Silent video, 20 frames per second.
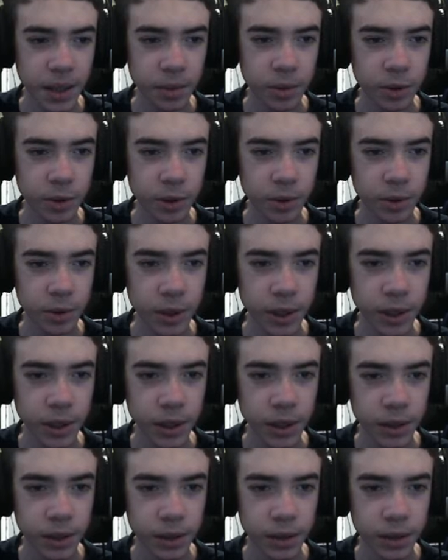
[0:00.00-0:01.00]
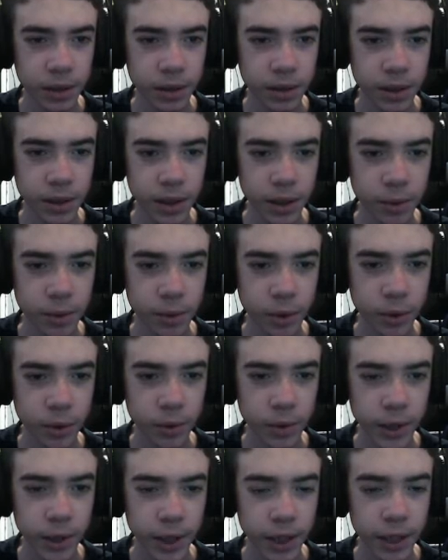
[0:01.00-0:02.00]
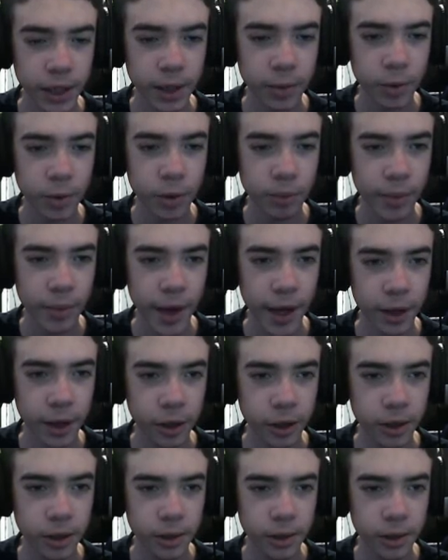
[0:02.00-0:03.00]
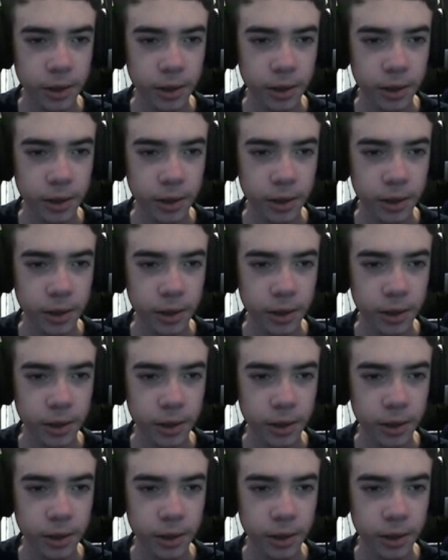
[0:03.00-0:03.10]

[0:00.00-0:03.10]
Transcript: or whatnot, it won't it won't matter